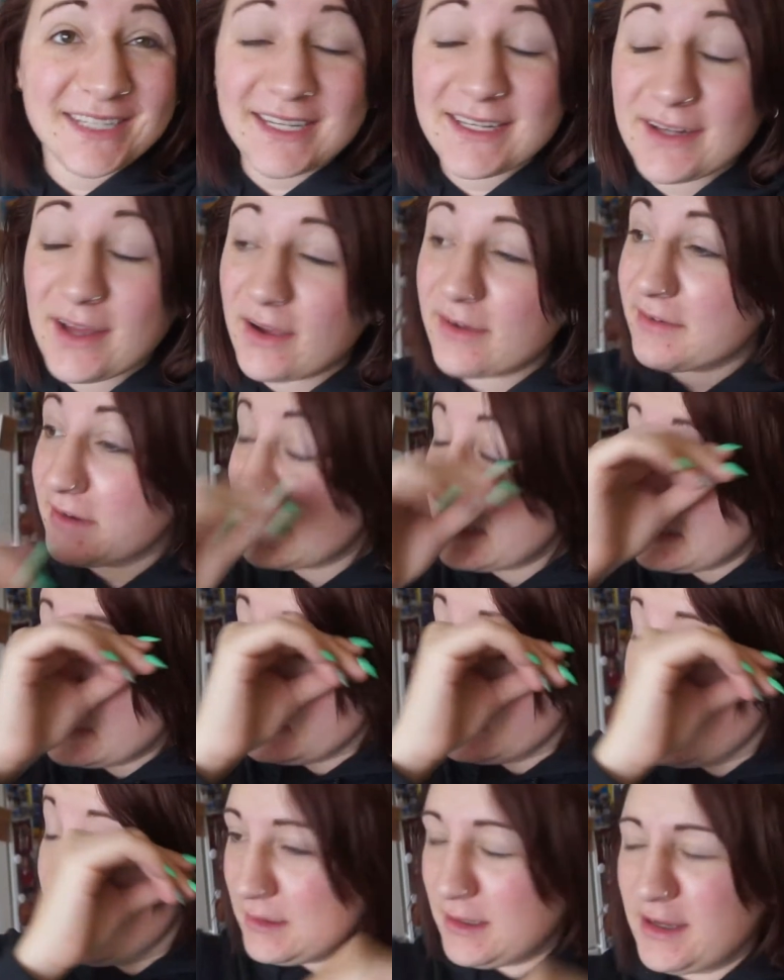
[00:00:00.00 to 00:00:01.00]

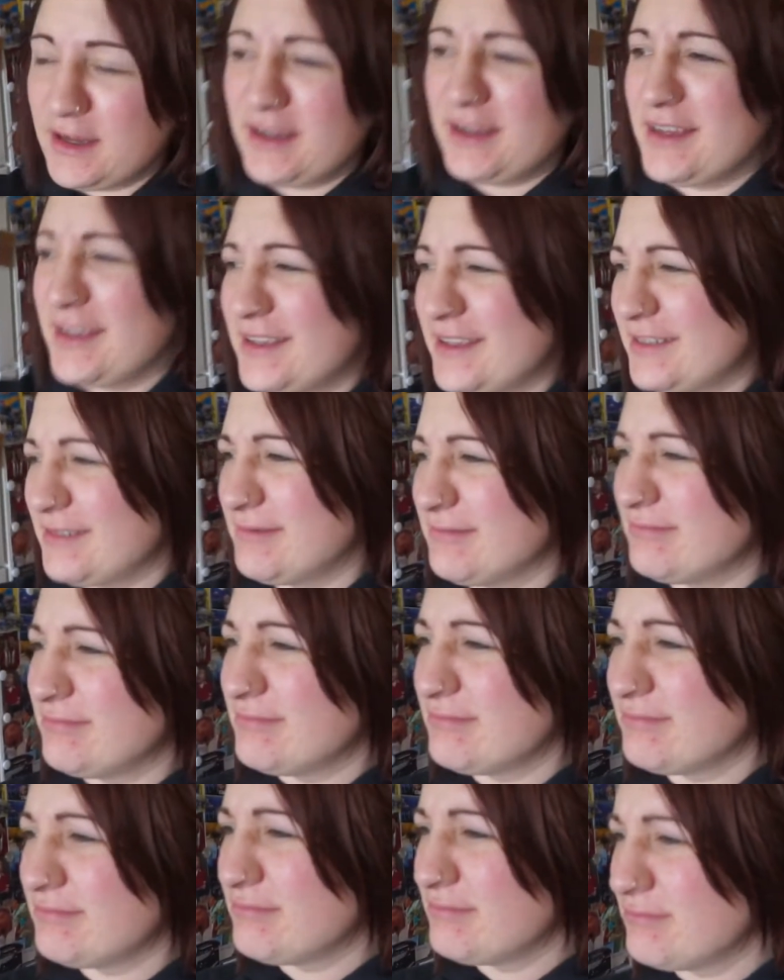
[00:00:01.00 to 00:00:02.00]
already on
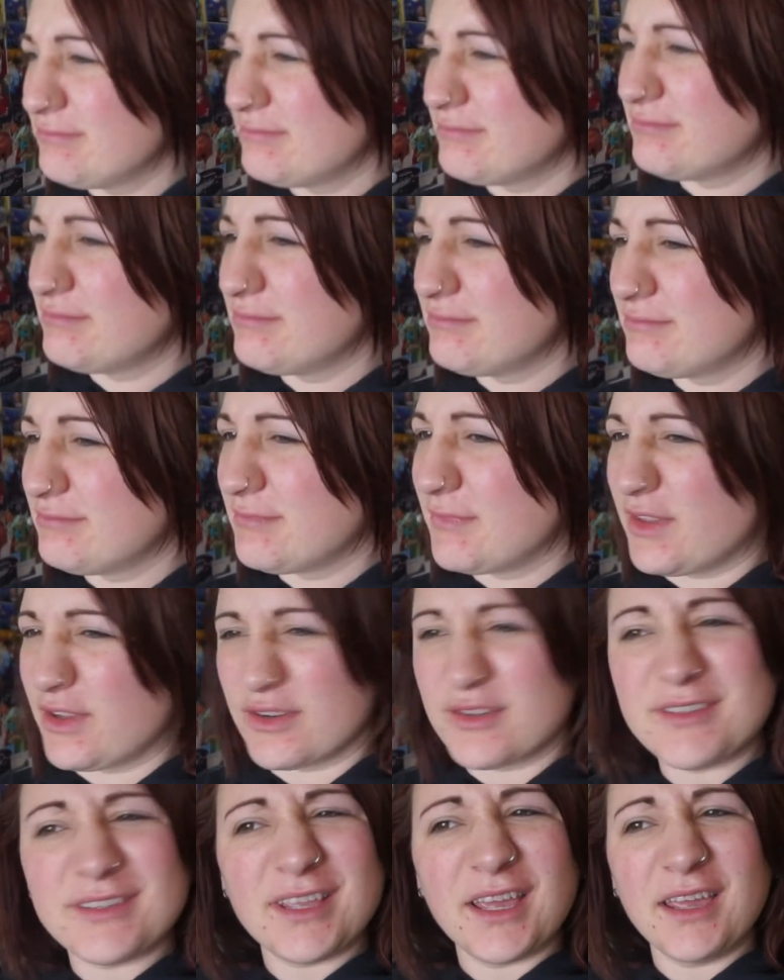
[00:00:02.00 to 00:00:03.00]

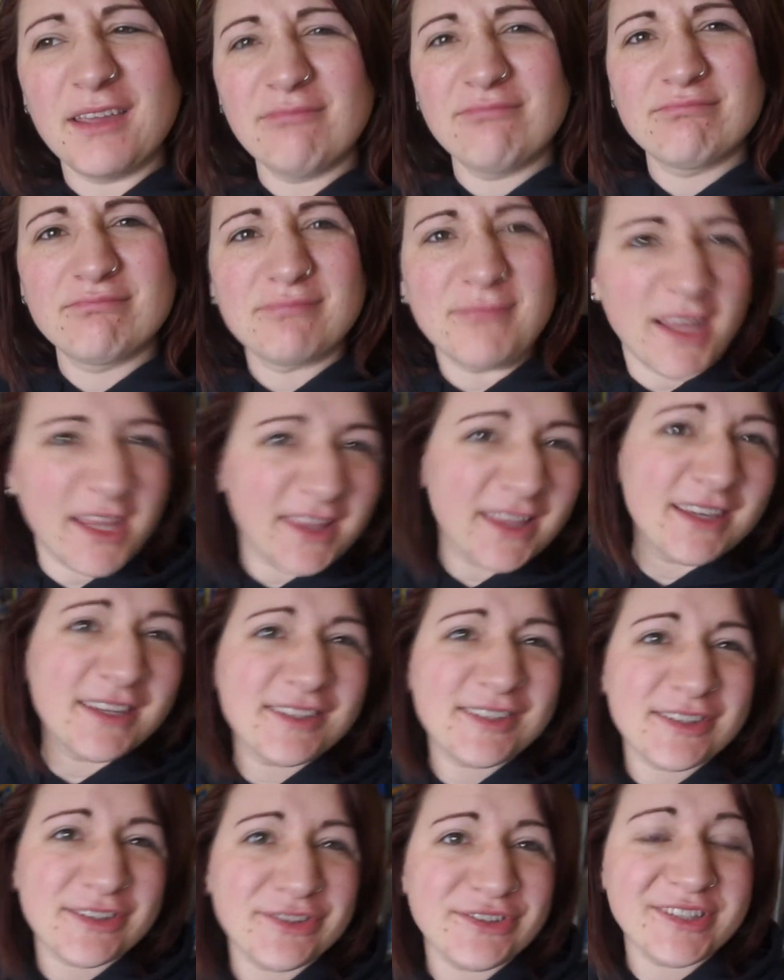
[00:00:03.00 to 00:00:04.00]
Thursday? I think
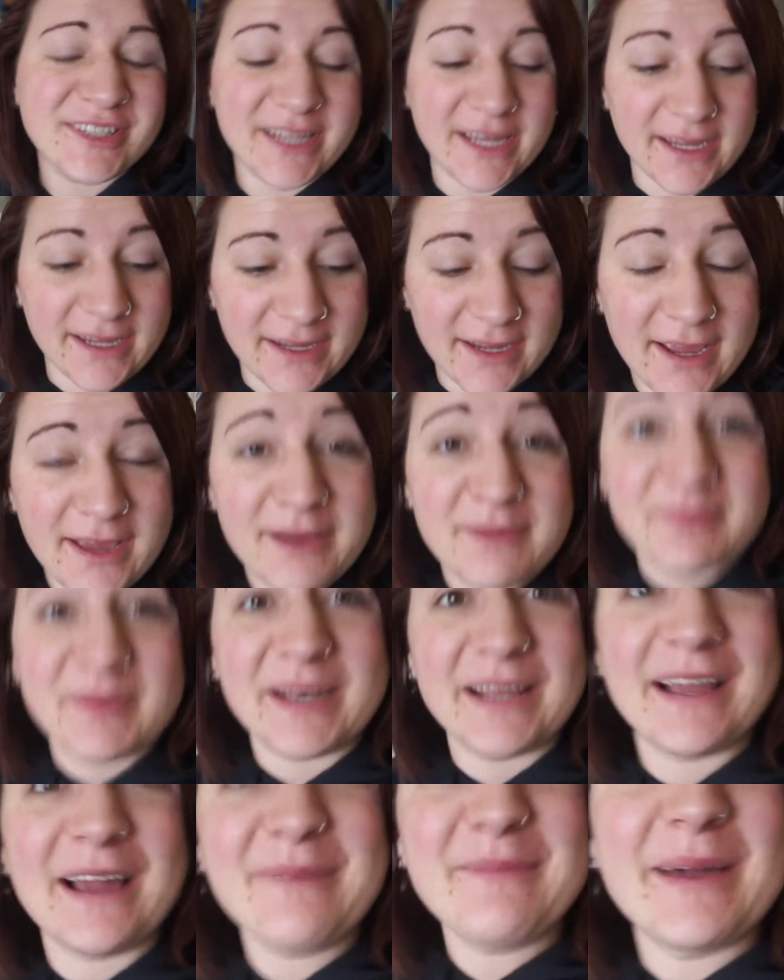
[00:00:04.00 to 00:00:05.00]
it's Thursday. But
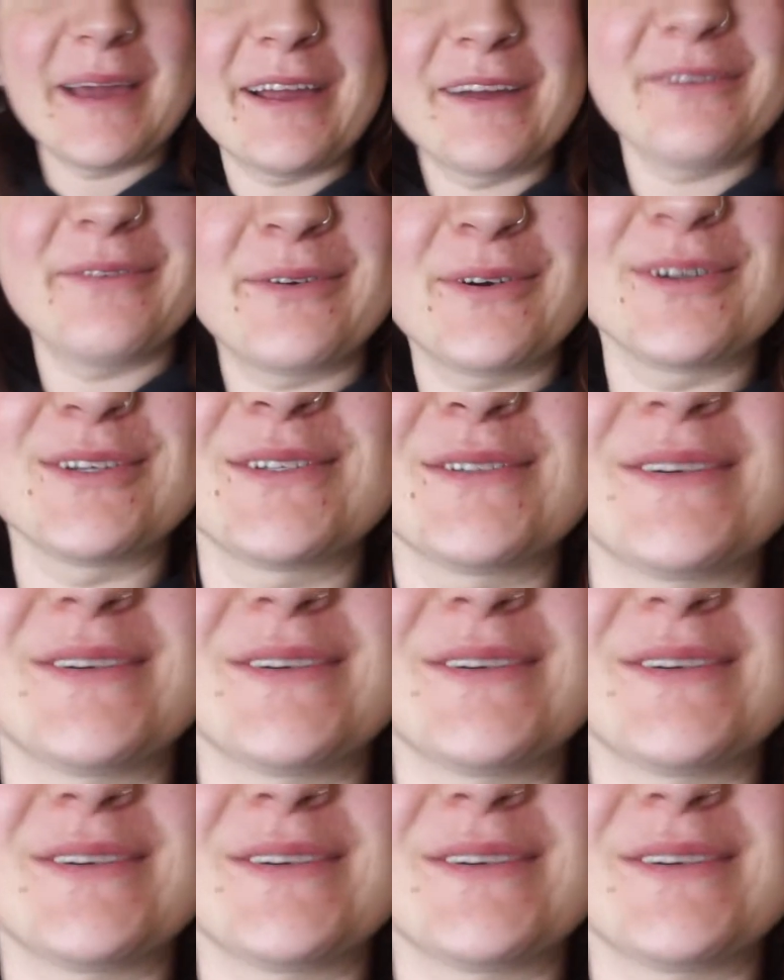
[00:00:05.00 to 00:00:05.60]
I got my Air Force